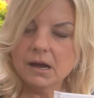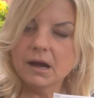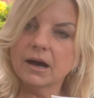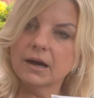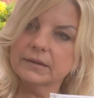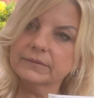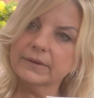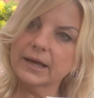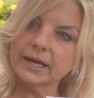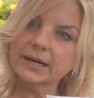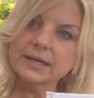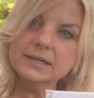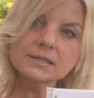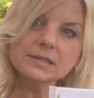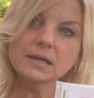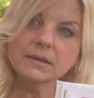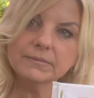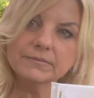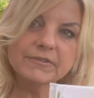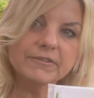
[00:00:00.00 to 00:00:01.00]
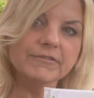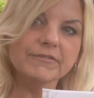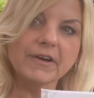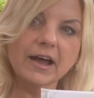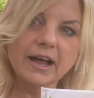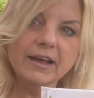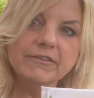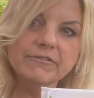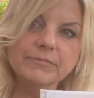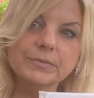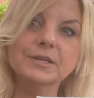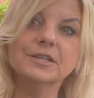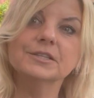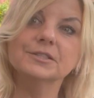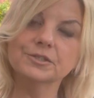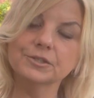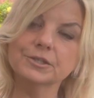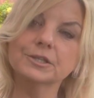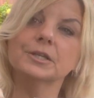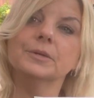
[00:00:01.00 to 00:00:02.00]
Online, I sell them for $5
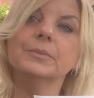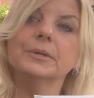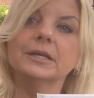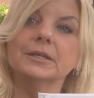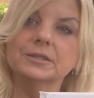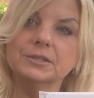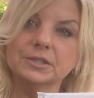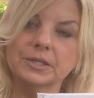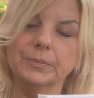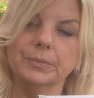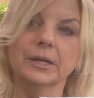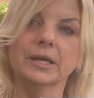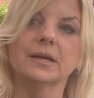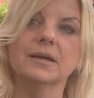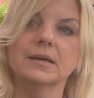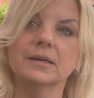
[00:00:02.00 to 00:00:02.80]
because you're going to pay the shipping.